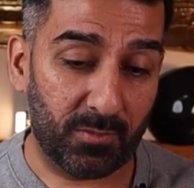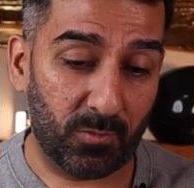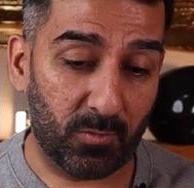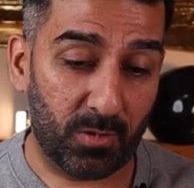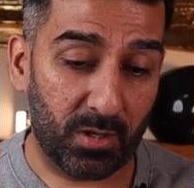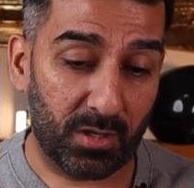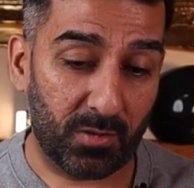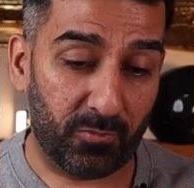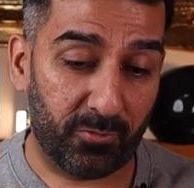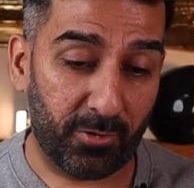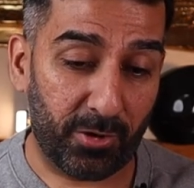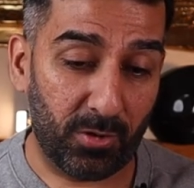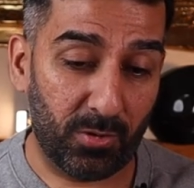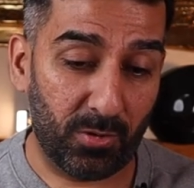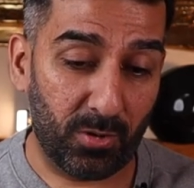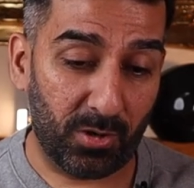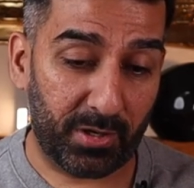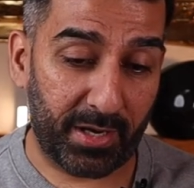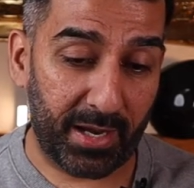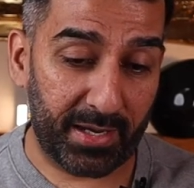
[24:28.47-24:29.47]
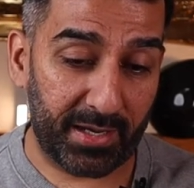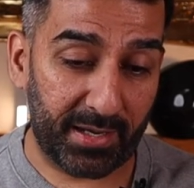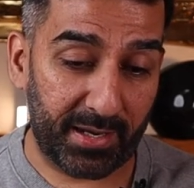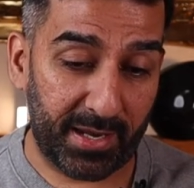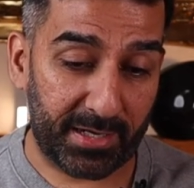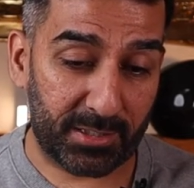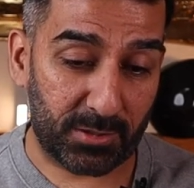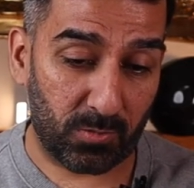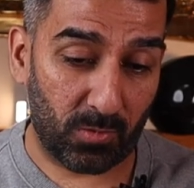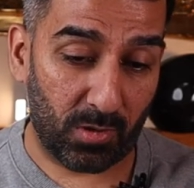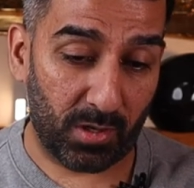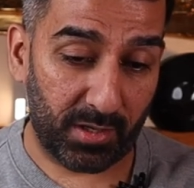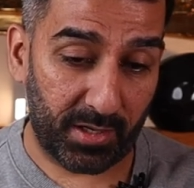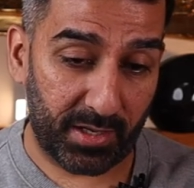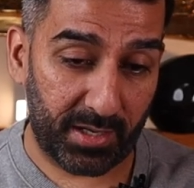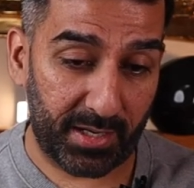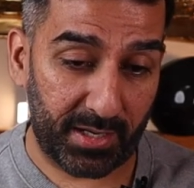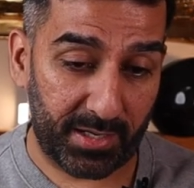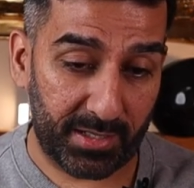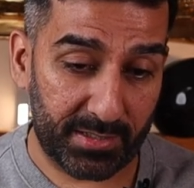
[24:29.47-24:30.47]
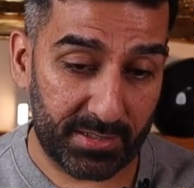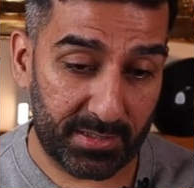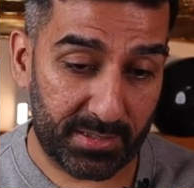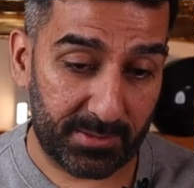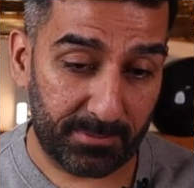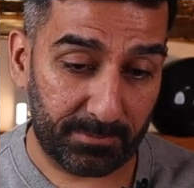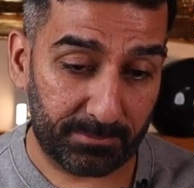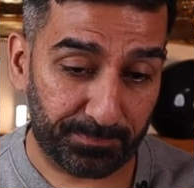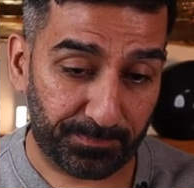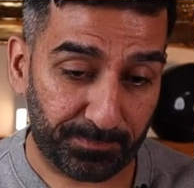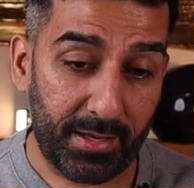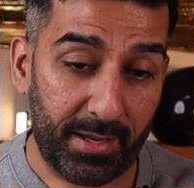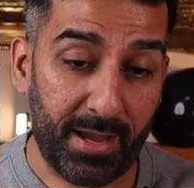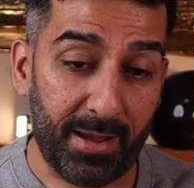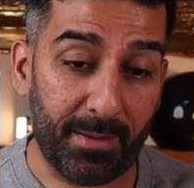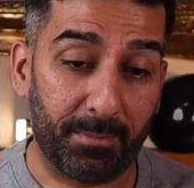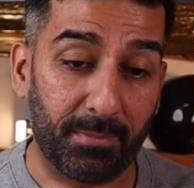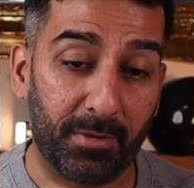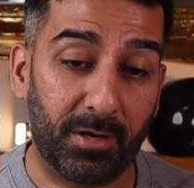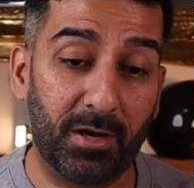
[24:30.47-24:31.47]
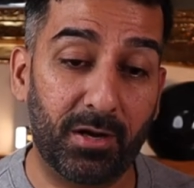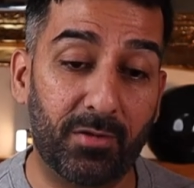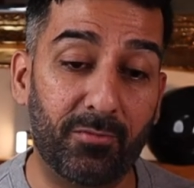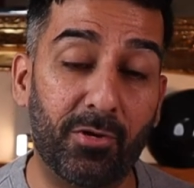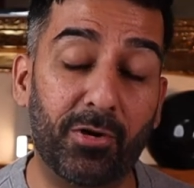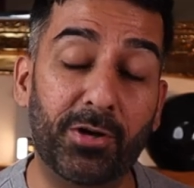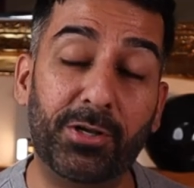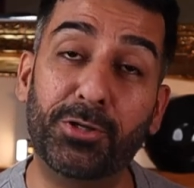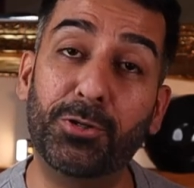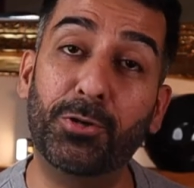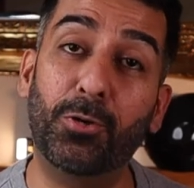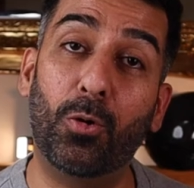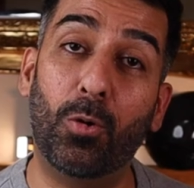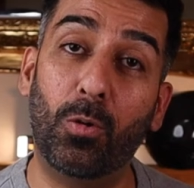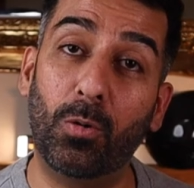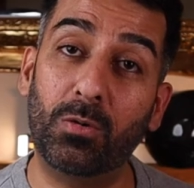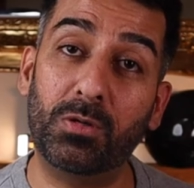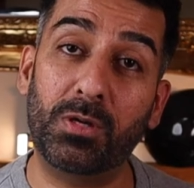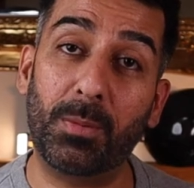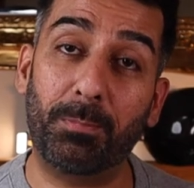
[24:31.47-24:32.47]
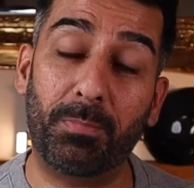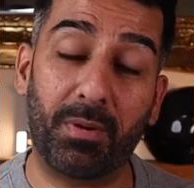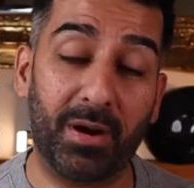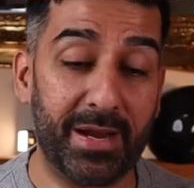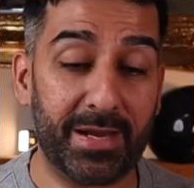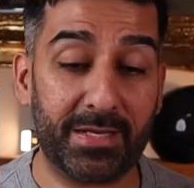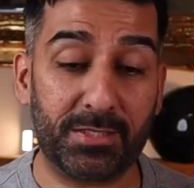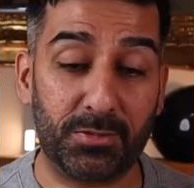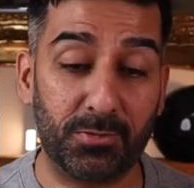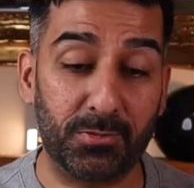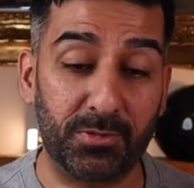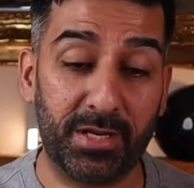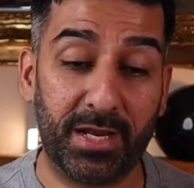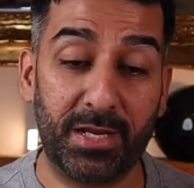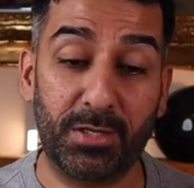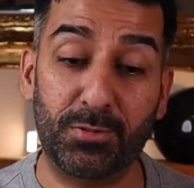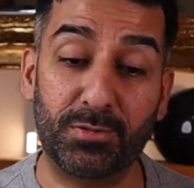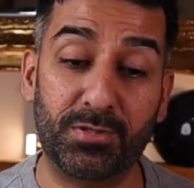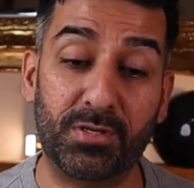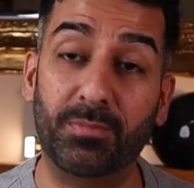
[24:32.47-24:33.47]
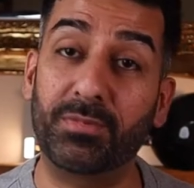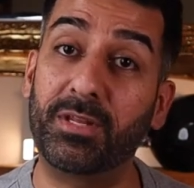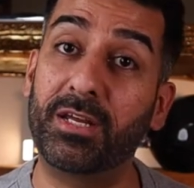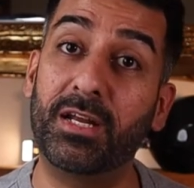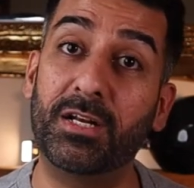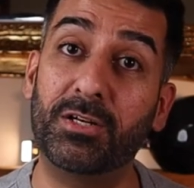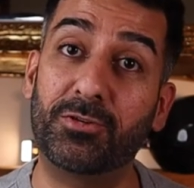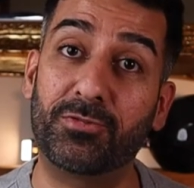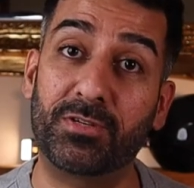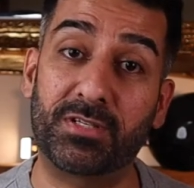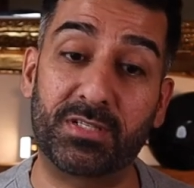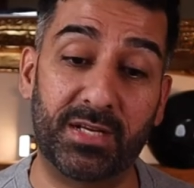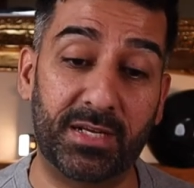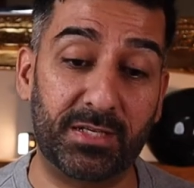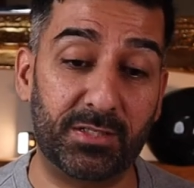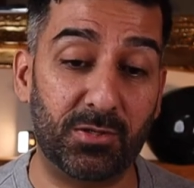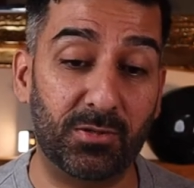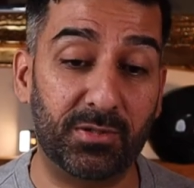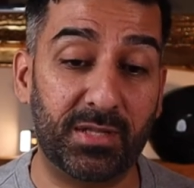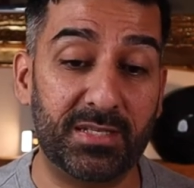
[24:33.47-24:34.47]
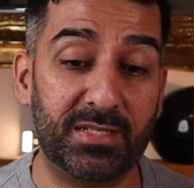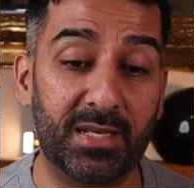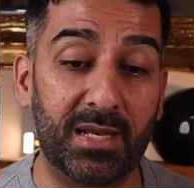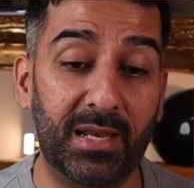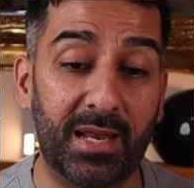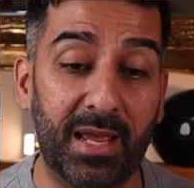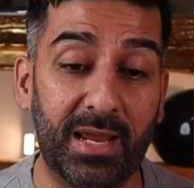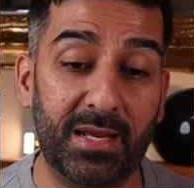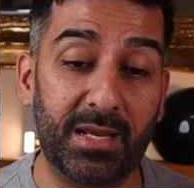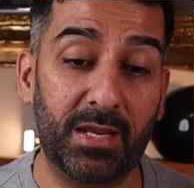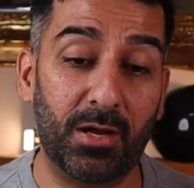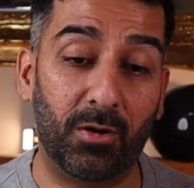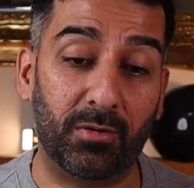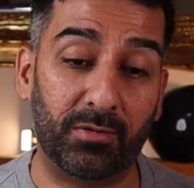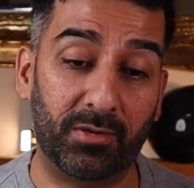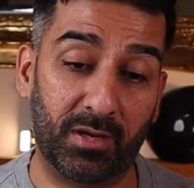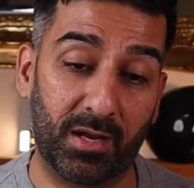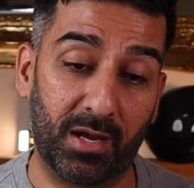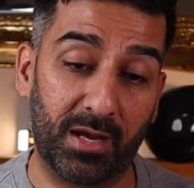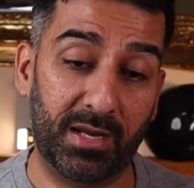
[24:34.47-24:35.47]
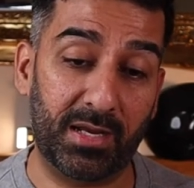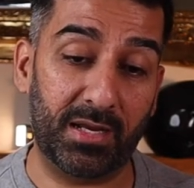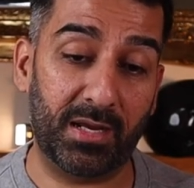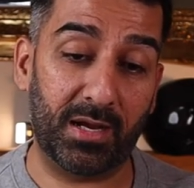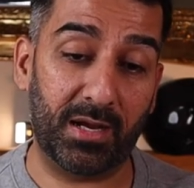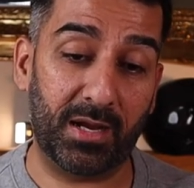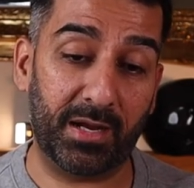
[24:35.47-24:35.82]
one for you. Okay, next one is, yeah, convert your old bike suit into something interesting. So there's a lady online